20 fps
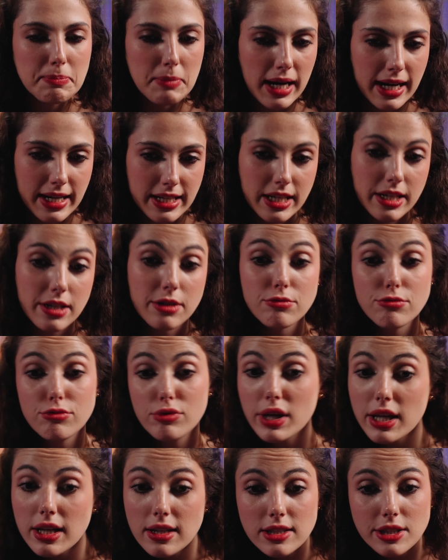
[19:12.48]
money,
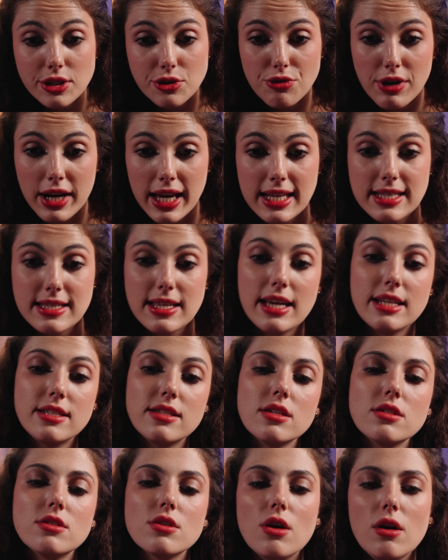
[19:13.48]
real trades, and
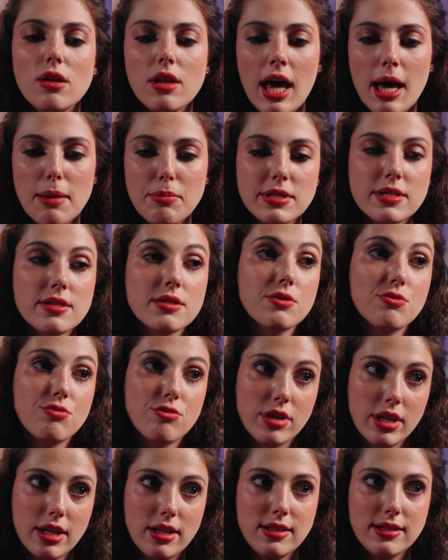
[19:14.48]
it all happened in
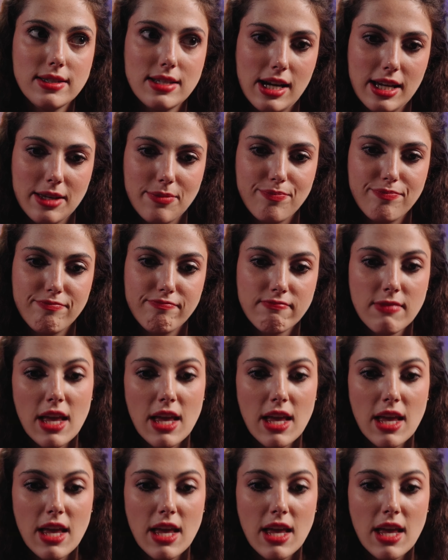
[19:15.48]
real time.